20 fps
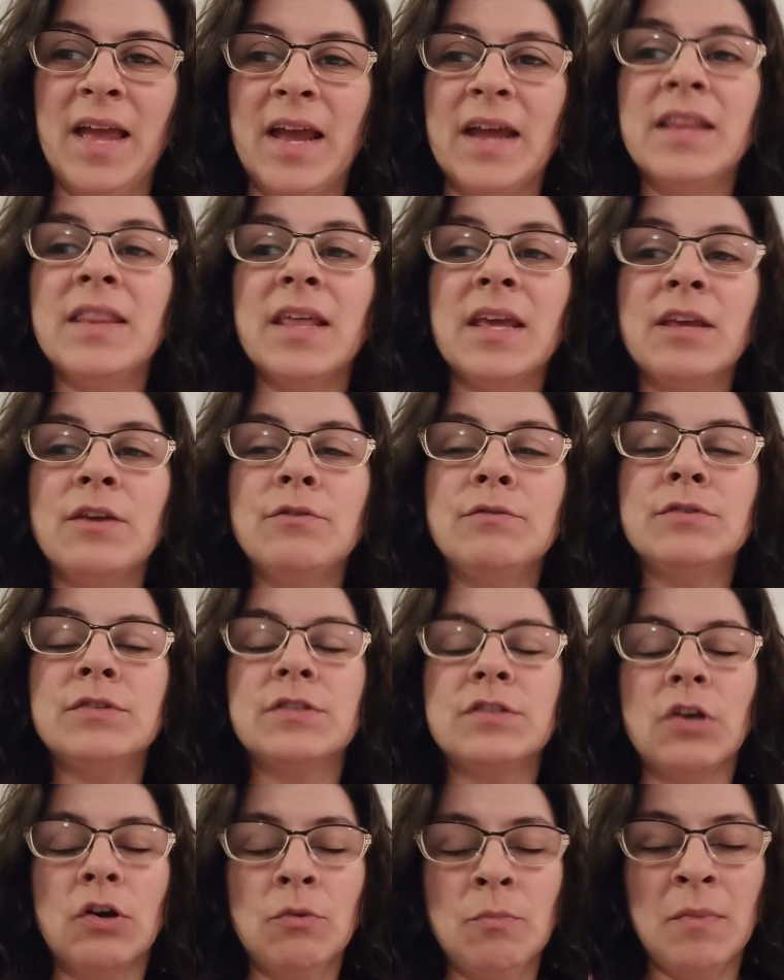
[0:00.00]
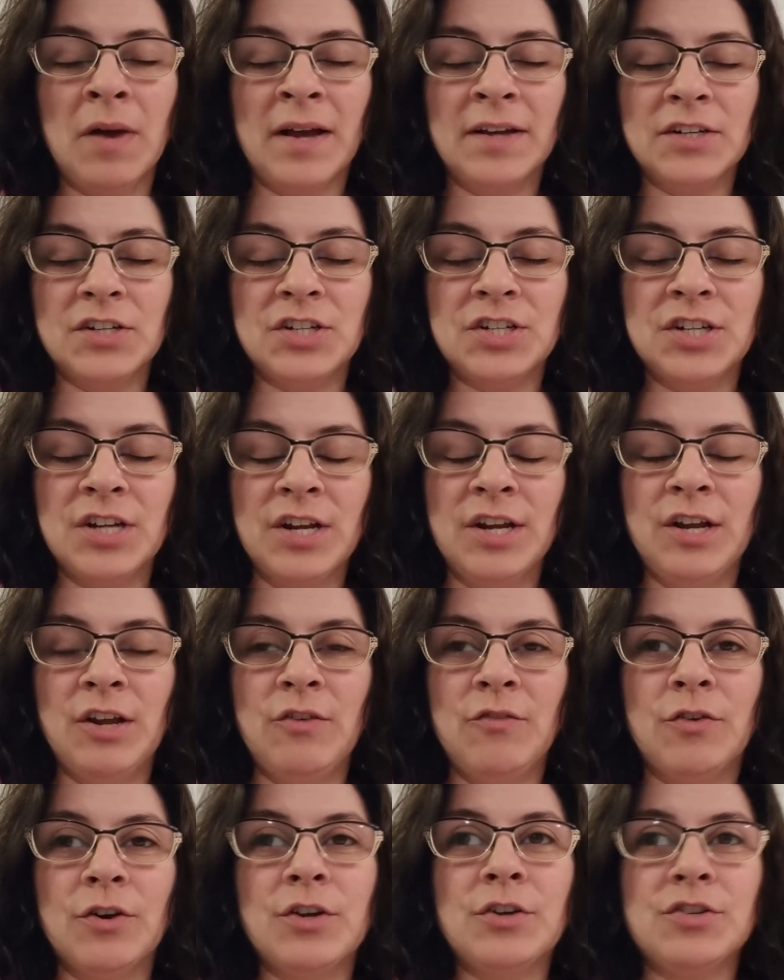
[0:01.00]
And thank you so much
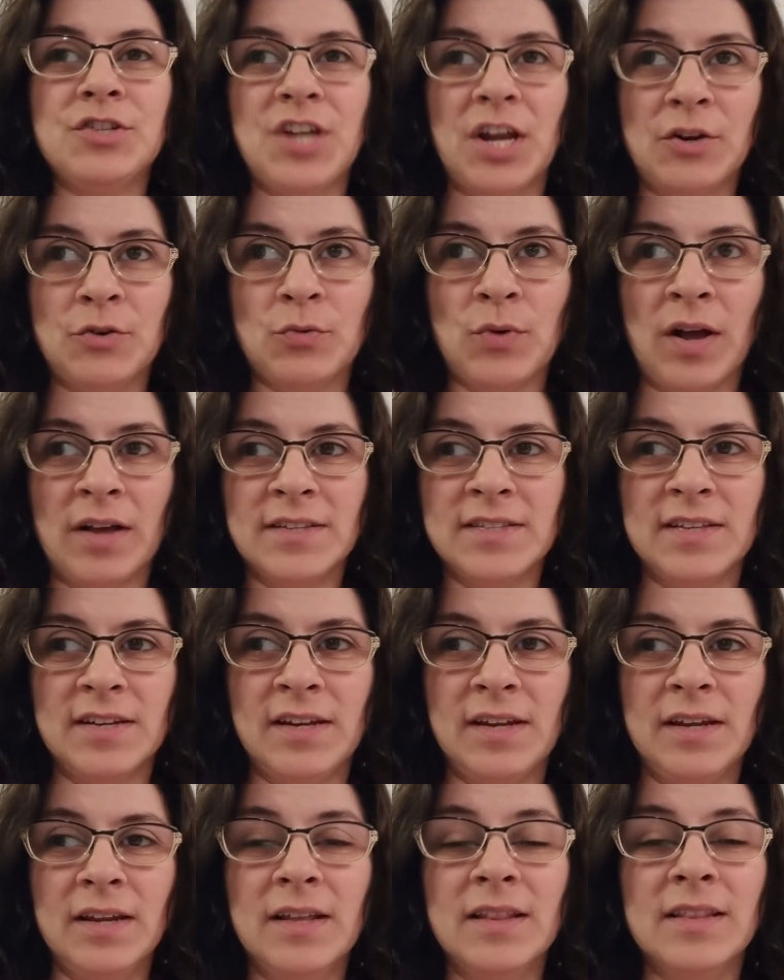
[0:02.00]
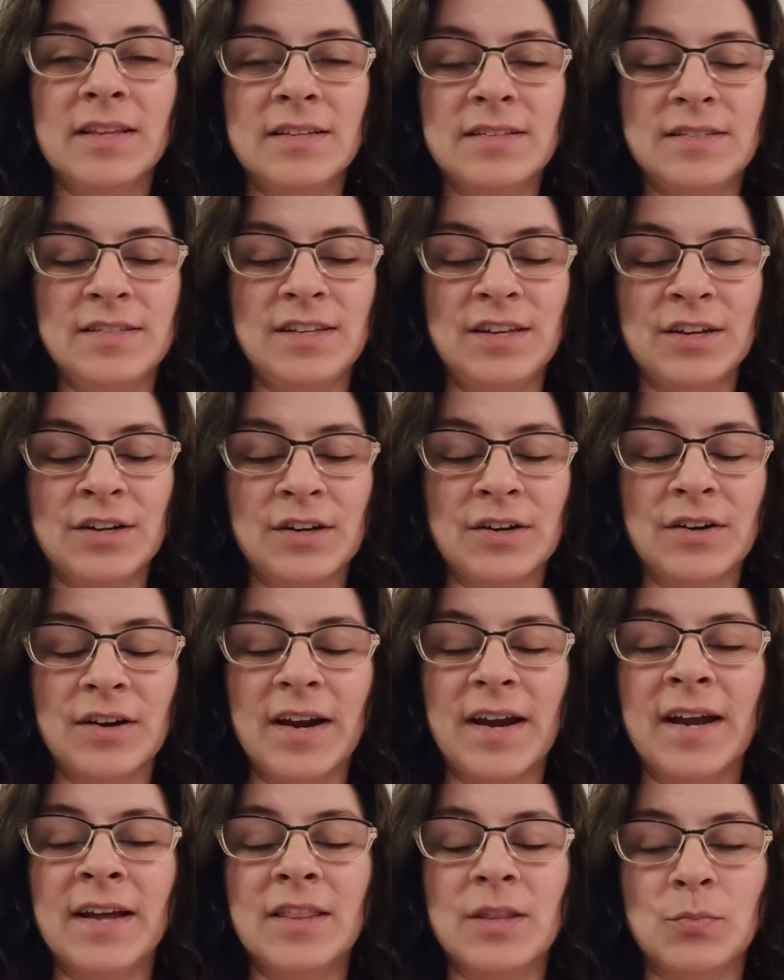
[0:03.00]
for your generosity this year
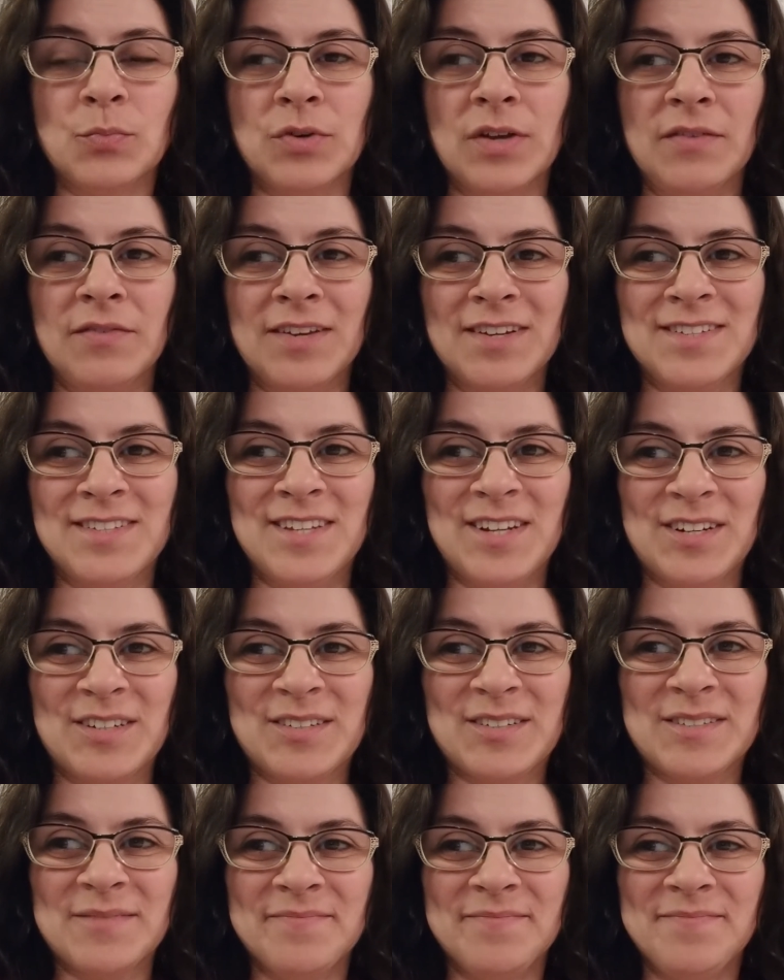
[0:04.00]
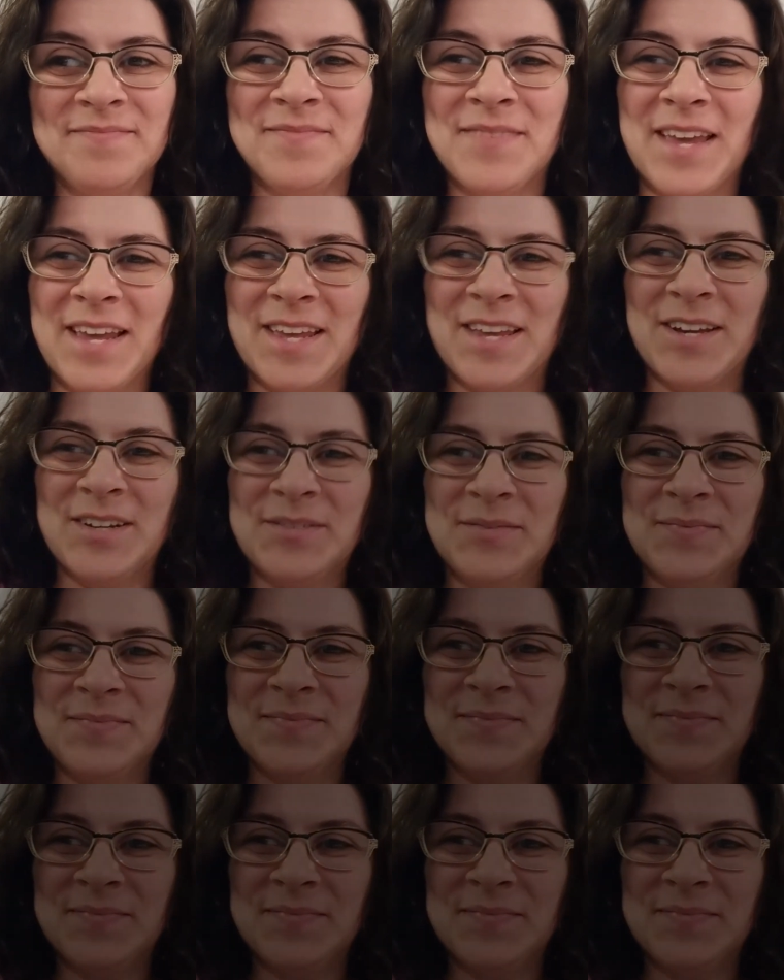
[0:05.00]
and the previous years. Thank you.